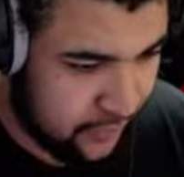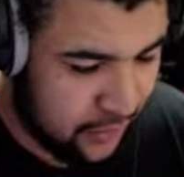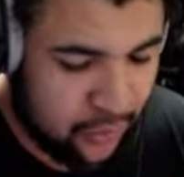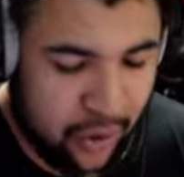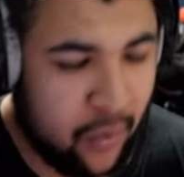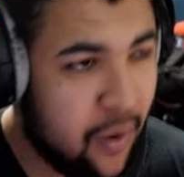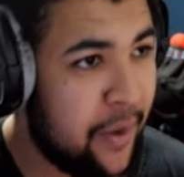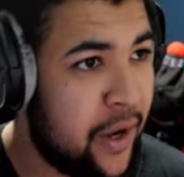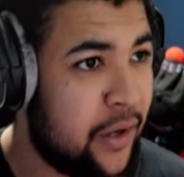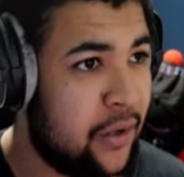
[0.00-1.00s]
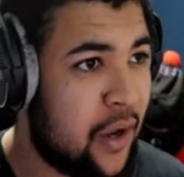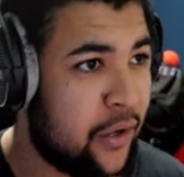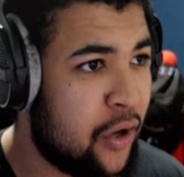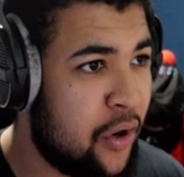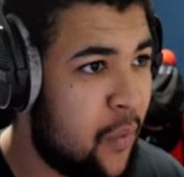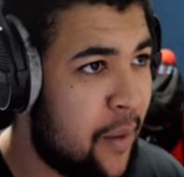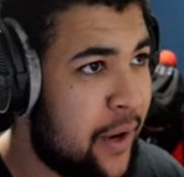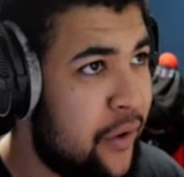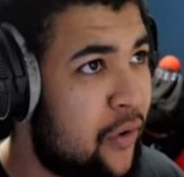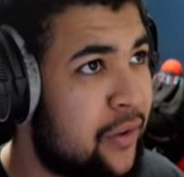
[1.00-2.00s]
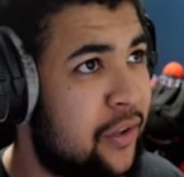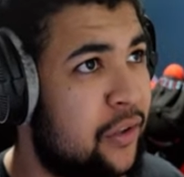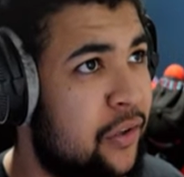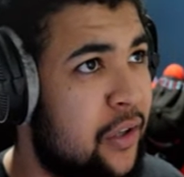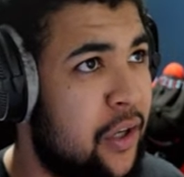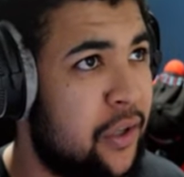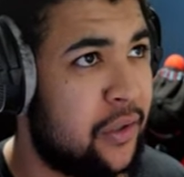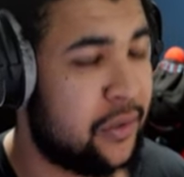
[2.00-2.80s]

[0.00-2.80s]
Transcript: Don't know why my, I don't know why my Nox is so slow.